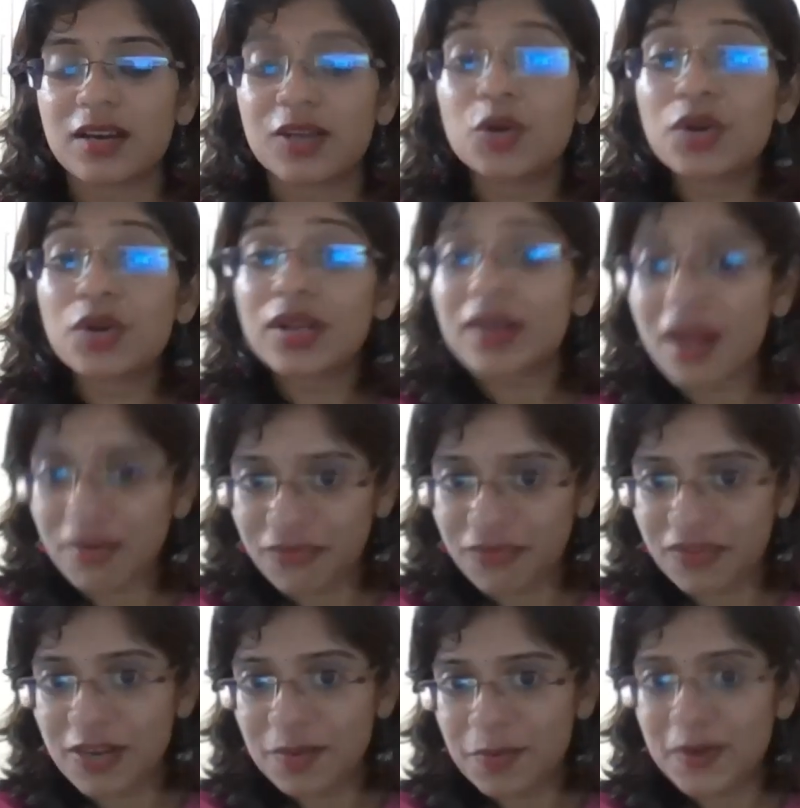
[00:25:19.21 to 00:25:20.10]
good
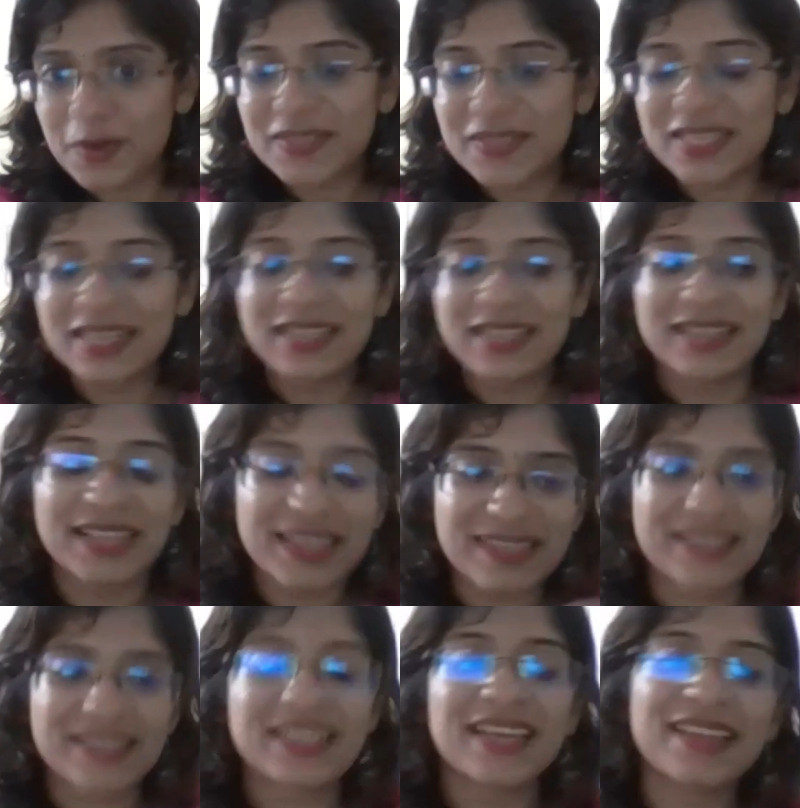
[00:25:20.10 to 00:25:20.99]
enough in a person,
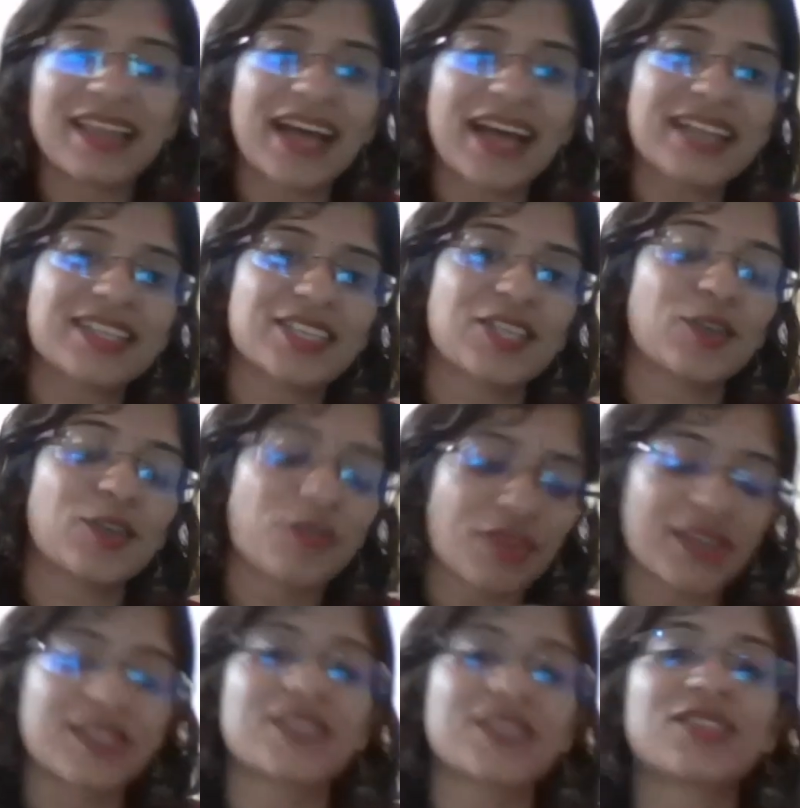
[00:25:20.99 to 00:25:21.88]
they say that,
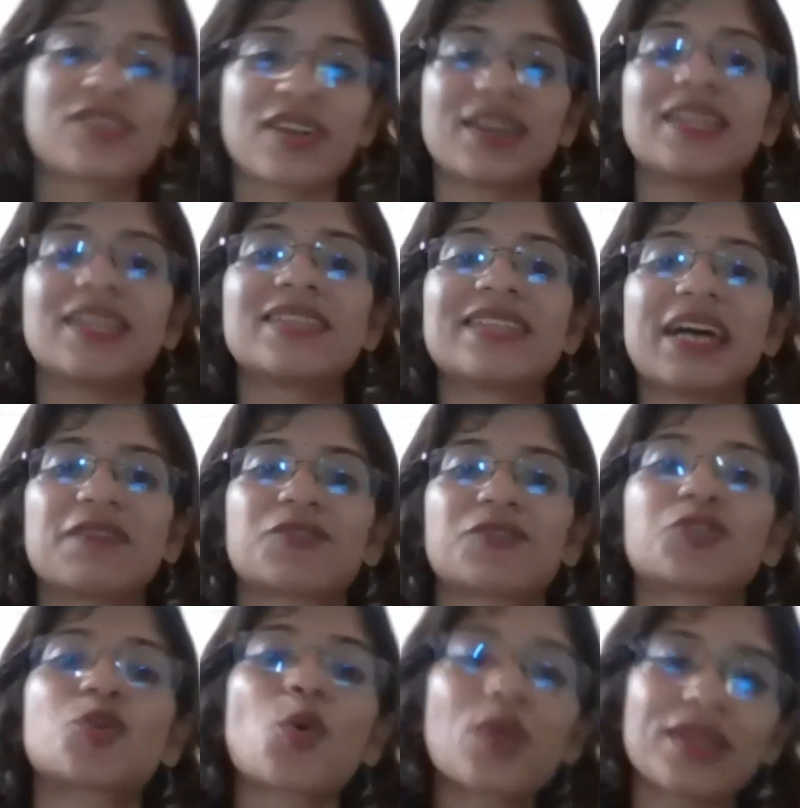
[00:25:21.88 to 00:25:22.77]
recent studies
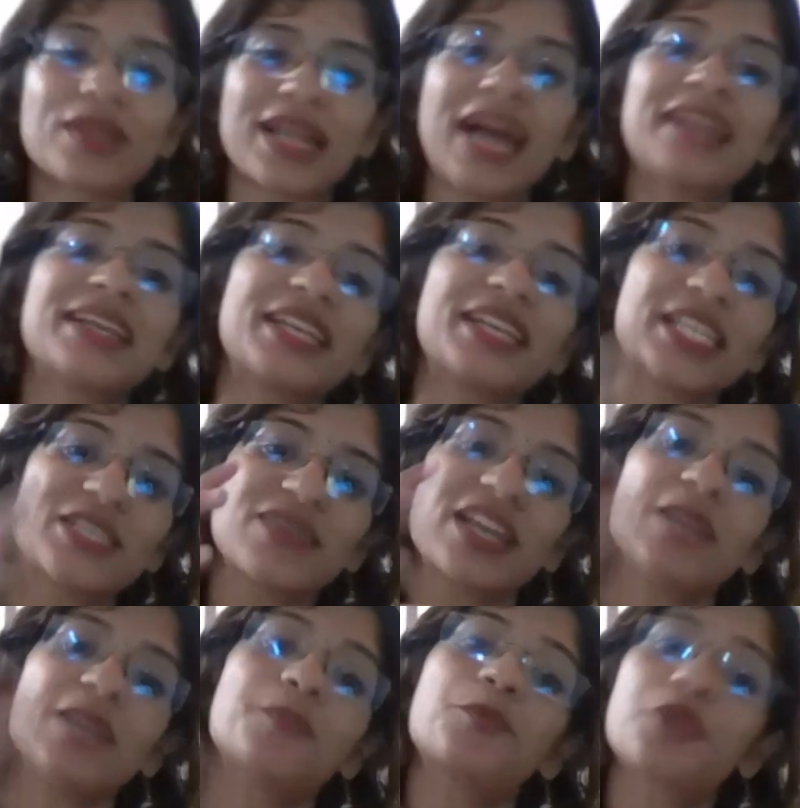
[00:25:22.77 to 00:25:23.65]
have shown that it is
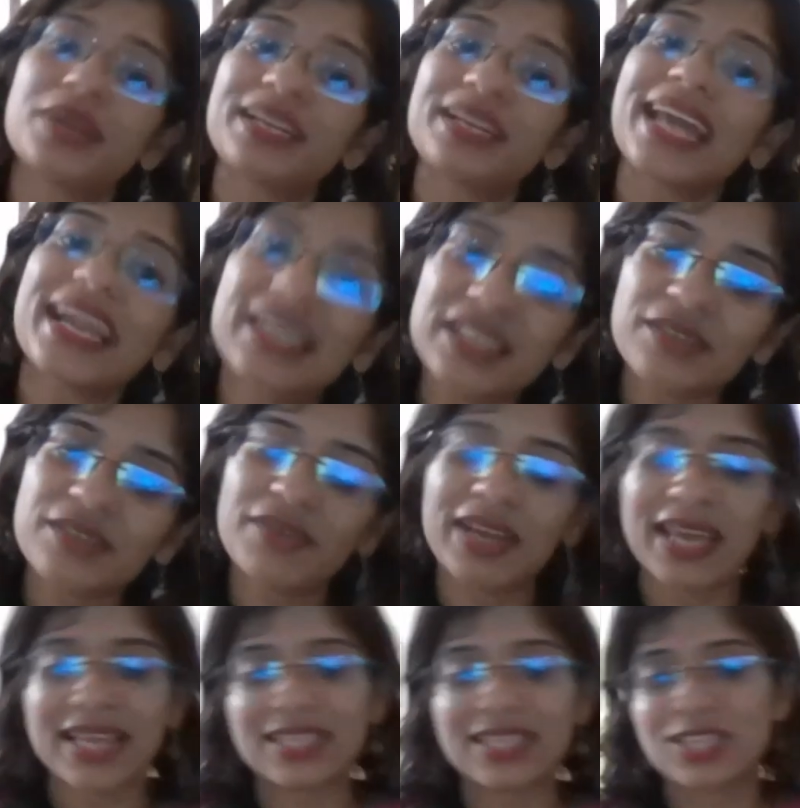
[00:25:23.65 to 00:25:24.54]
very protective
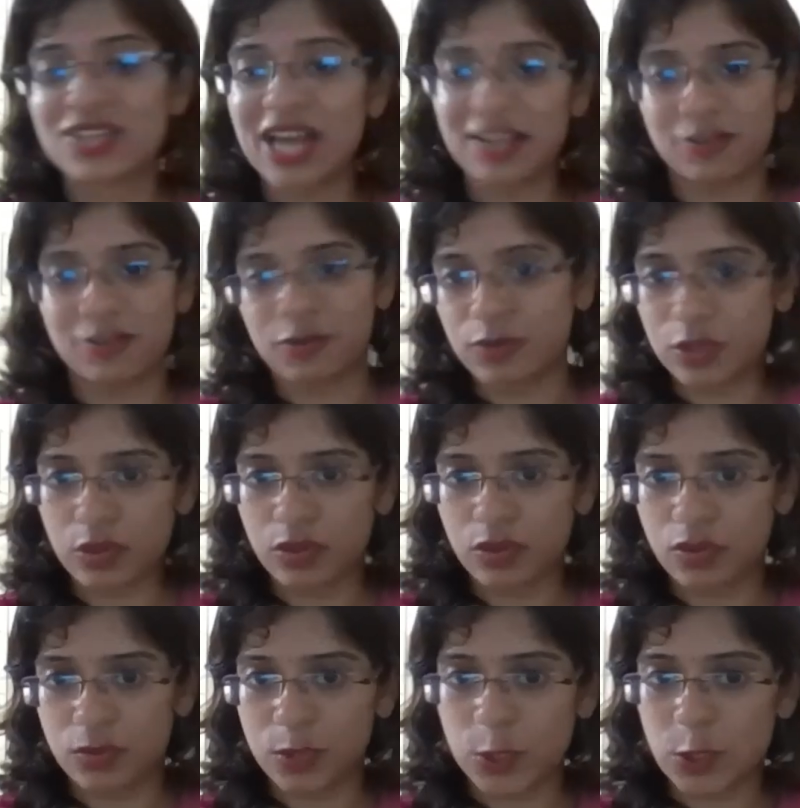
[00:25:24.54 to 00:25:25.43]
against
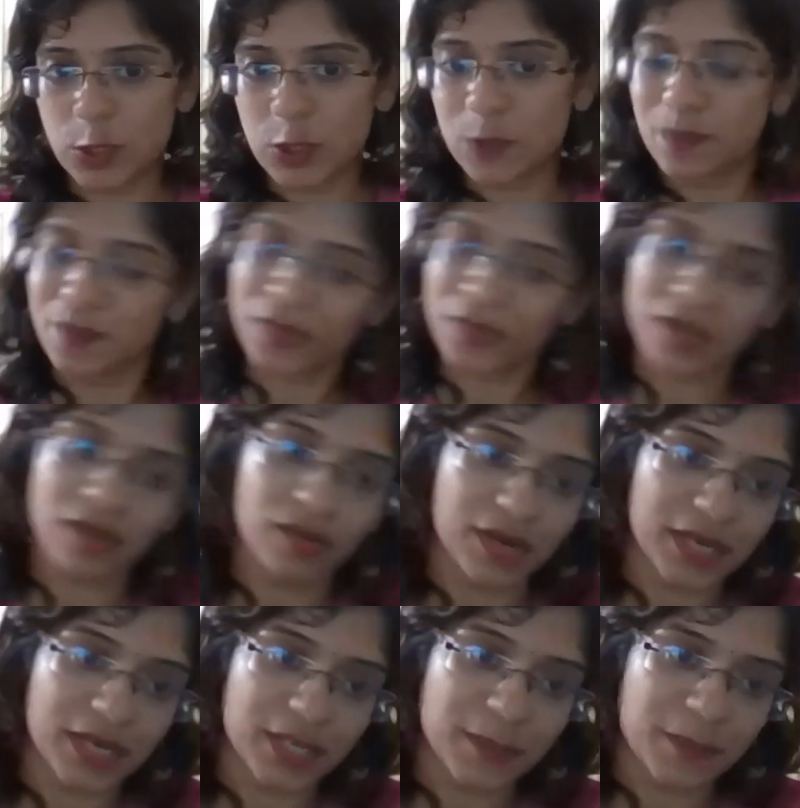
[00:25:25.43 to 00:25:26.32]
atherosclerosis. All
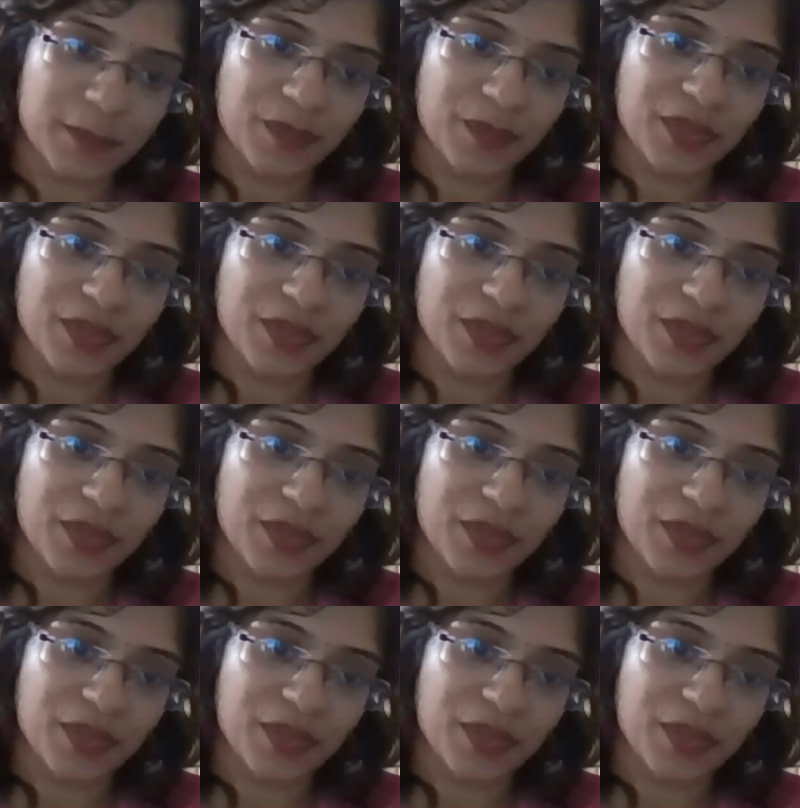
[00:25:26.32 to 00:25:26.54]
right.